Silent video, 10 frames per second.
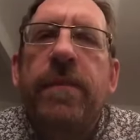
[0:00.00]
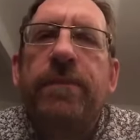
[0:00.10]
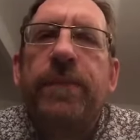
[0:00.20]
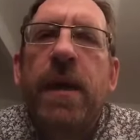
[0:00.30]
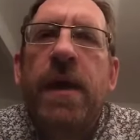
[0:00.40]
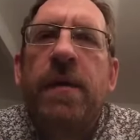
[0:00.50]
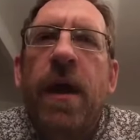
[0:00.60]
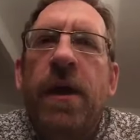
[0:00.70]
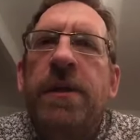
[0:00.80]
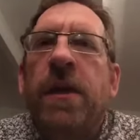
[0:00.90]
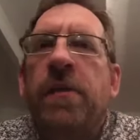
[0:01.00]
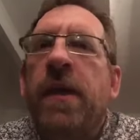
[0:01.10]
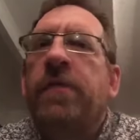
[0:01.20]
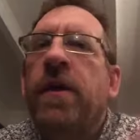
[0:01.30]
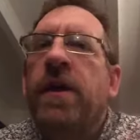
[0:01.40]
But I know
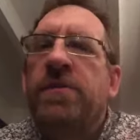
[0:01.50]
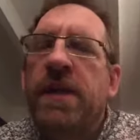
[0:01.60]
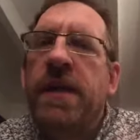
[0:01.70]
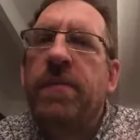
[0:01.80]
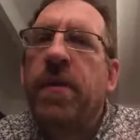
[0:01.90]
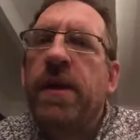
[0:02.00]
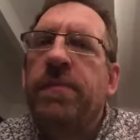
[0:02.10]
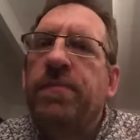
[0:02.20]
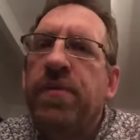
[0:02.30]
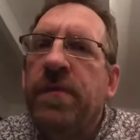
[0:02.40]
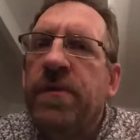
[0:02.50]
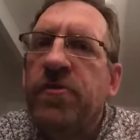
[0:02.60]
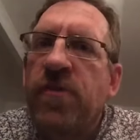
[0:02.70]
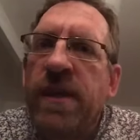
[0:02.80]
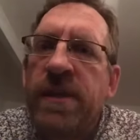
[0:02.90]
that if I asked any of my previous
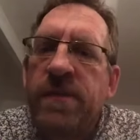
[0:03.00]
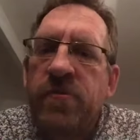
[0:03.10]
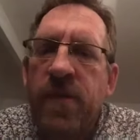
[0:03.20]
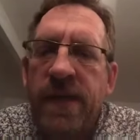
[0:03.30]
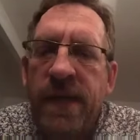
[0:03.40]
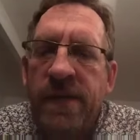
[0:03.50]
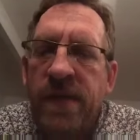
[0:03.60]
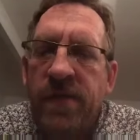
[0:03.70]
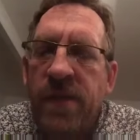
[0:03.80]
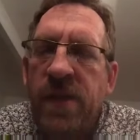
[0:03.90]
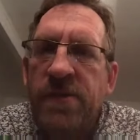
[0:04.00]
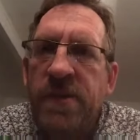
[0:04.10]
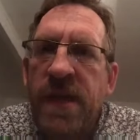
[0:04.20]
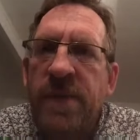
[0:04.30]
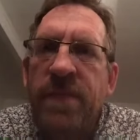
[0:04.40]
trainees over the last
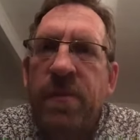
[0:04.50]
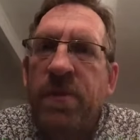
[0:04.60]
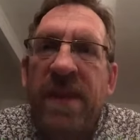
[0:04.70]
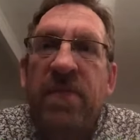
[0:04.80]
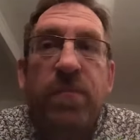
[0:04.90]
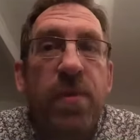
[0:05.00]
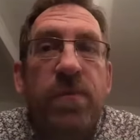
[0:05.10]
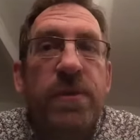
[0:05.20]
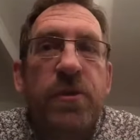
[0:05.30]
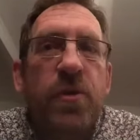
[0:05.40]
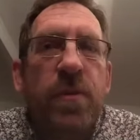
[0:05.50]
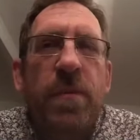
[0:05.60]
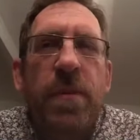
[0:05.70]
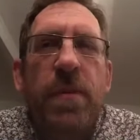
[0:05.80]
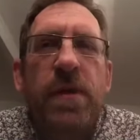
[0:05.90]
year, they wouldn't have a problem at all with
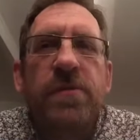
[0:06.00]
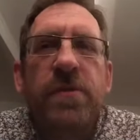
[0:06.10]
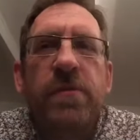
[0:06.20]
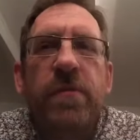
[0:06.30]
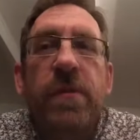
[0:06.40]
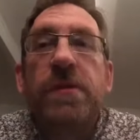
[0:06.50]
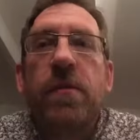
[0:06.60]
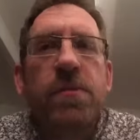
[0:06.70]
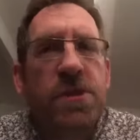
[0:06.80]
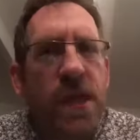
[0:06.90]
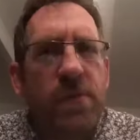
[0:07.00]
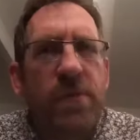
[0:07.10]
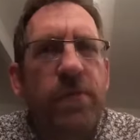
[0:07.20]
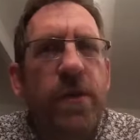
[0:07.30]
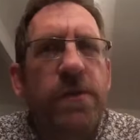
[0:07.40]
me passing on their information. I would check with
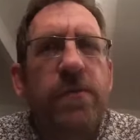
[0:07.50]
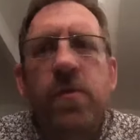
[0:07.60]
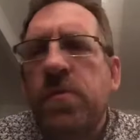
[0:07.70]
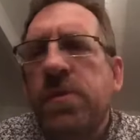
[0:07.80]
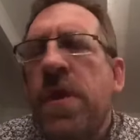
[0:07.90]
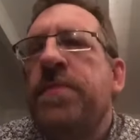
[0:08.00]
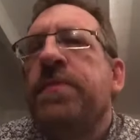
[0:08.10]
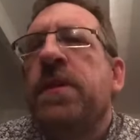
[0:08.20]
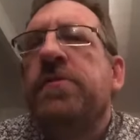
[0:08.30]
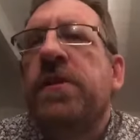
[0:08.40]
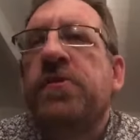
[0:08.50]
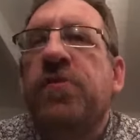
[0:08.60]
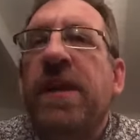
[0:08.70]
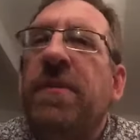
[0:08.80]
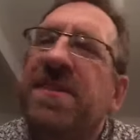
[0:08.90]
them first, of course. So the
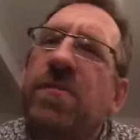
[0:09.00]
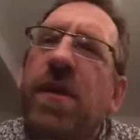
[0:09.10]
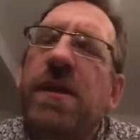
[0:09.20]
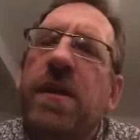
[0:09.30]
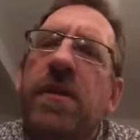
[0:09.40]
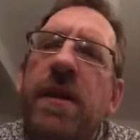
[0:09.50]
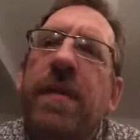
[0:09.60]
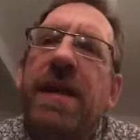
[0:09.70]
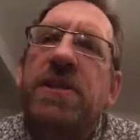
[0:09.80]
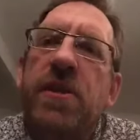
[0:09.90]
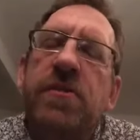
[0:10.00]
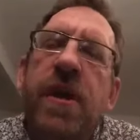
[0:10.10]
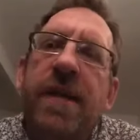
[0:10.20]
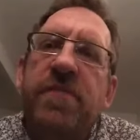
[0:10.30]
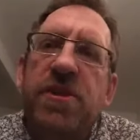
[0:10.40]
trainer might say, "Well, can I get back to you
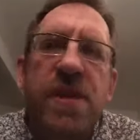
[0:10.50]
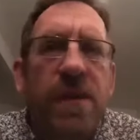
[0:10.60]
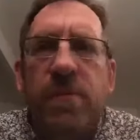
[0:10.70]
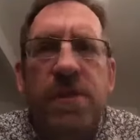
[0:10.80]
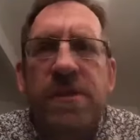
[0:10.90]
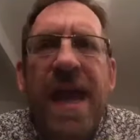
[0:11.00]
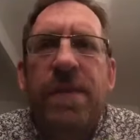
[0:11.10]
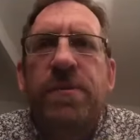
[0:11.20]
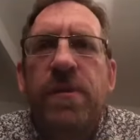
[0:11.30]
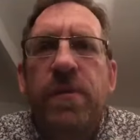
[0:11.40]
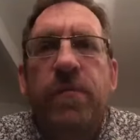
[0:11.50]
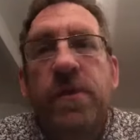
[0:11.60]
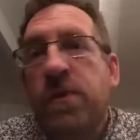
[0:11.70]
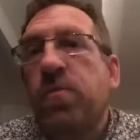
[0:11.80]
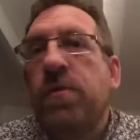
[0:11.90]
because I have to check," which is absolutely
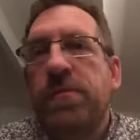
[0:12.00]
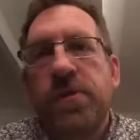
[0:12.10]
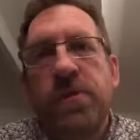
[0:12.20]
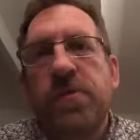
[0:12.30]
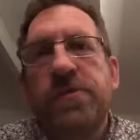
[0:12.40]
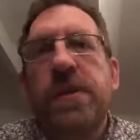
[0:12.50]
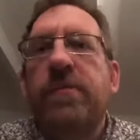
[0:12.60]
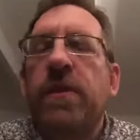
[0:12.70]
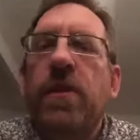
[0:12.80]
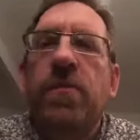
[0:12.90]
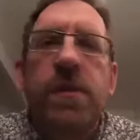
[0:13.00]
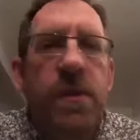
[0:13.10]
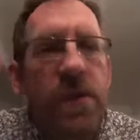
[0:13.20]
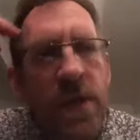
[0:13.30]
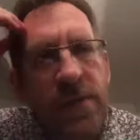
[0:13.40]
fine. You want them to do the same for you, wouldn't
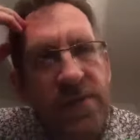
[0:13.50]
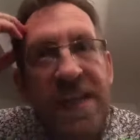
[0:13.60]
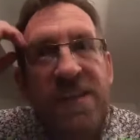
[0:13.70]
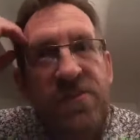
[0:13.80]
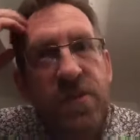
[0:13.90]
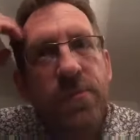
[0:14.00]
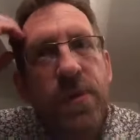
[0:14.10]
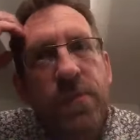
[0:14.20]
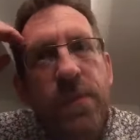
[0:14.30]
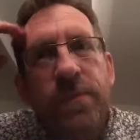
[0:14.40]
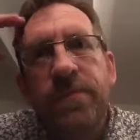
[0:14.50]
you? So that's not a problem.